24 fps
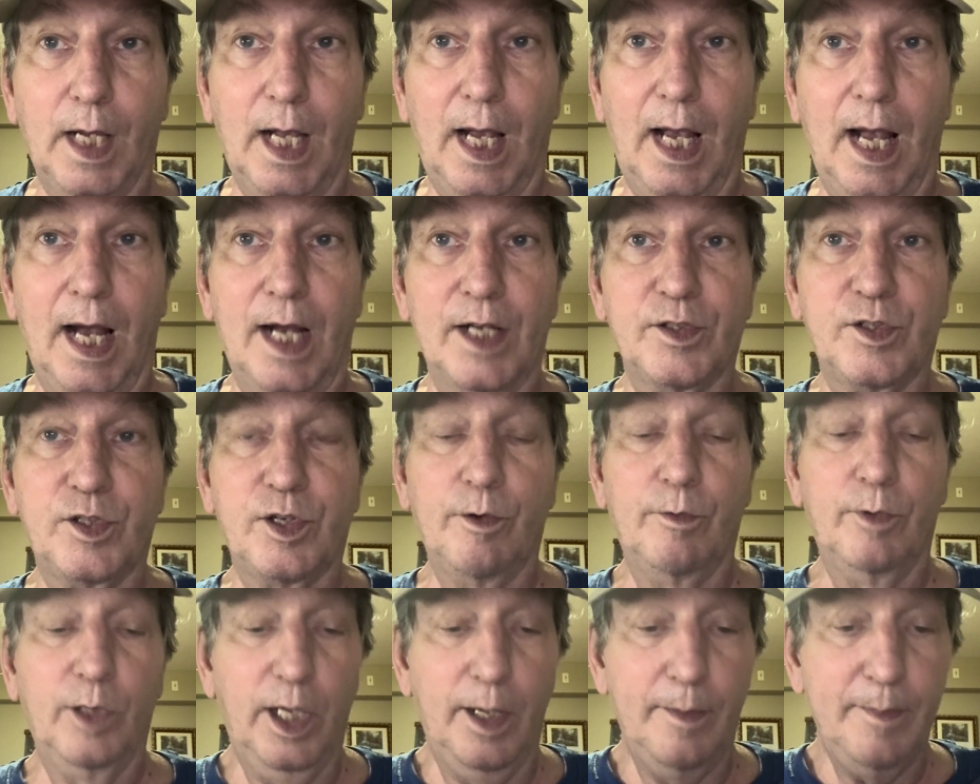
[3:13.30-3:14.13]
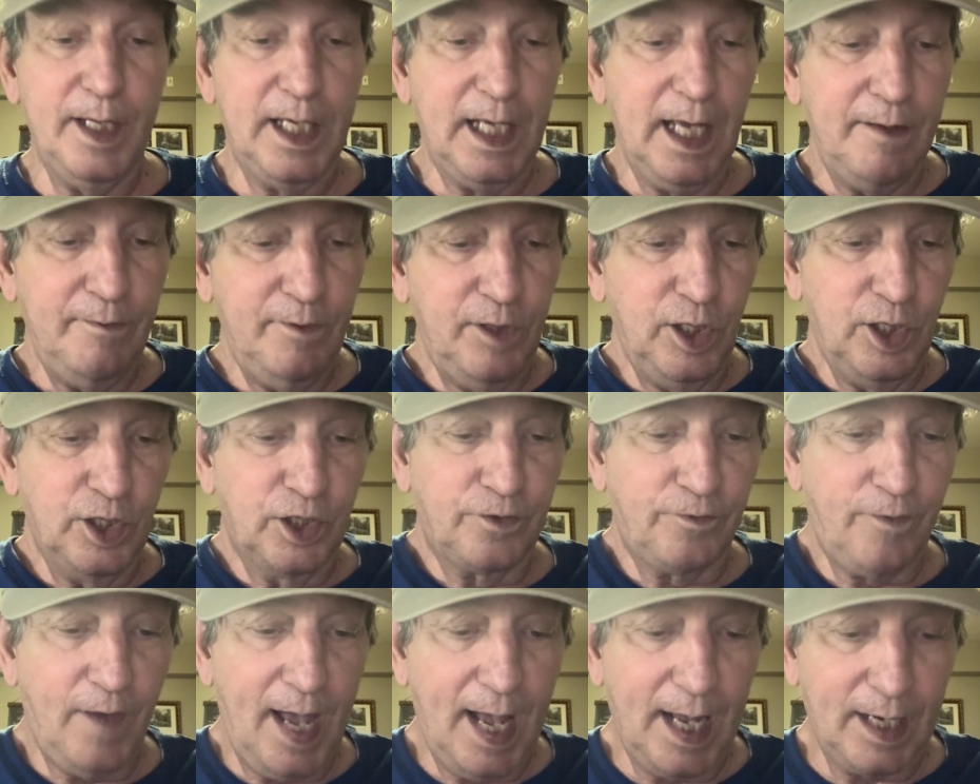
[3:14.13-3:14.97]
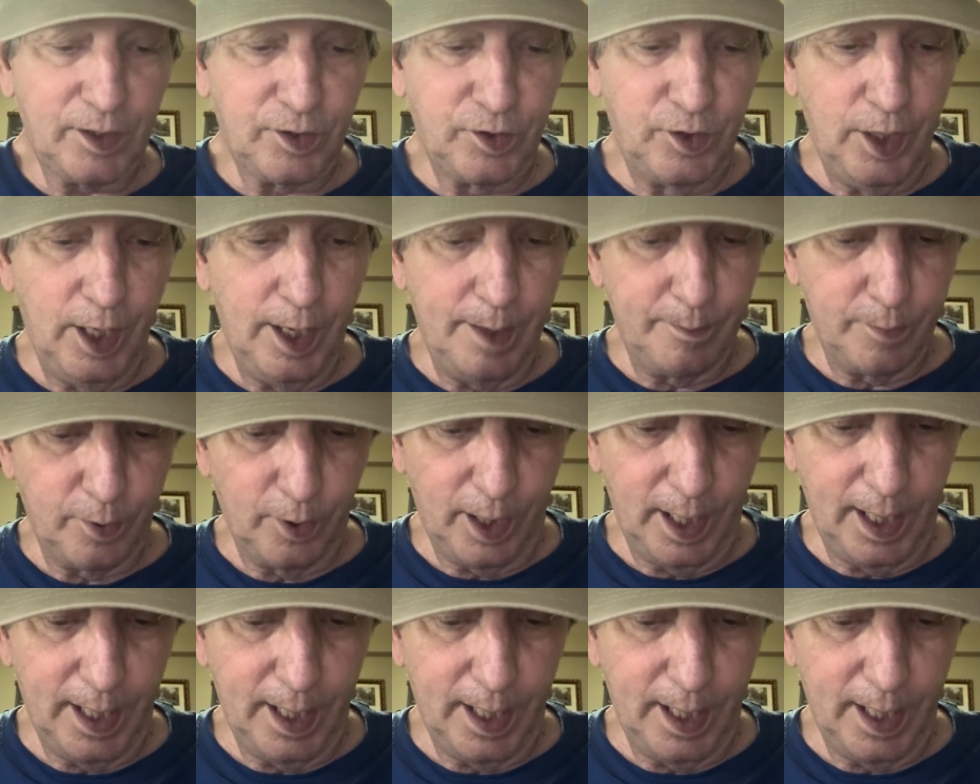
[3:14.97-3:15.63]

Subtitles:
I said, well, let me give you this fax number.